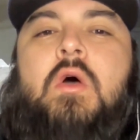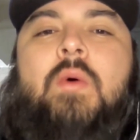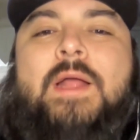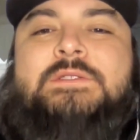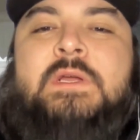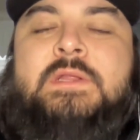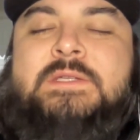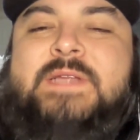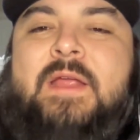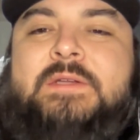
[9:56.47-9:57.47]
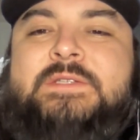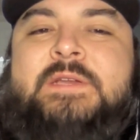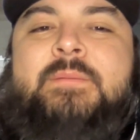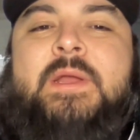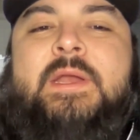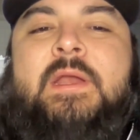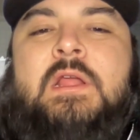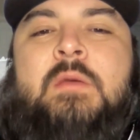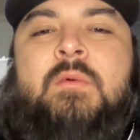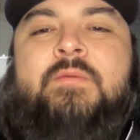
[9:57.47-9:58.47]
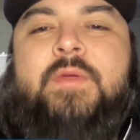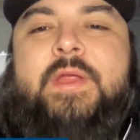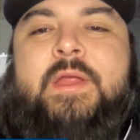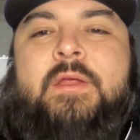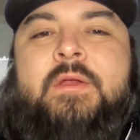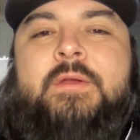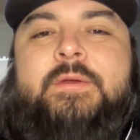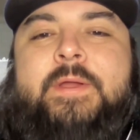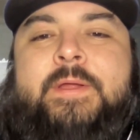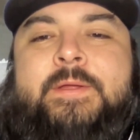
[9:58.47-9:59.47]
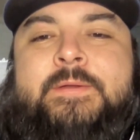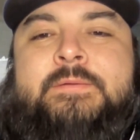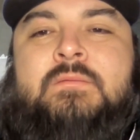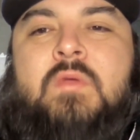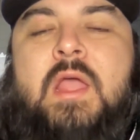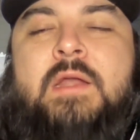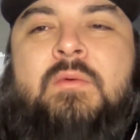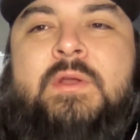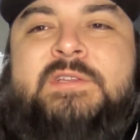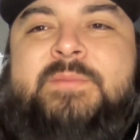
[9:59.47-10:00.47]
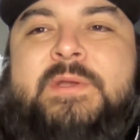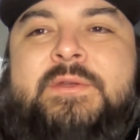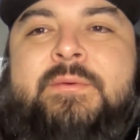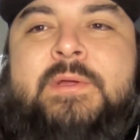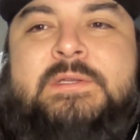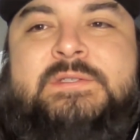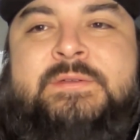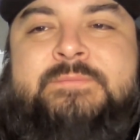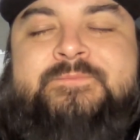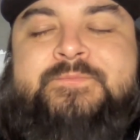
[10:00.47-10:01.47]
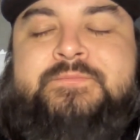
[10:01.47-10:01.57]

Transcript: White took less guaranteed money to come over here and kind of what he's been doing to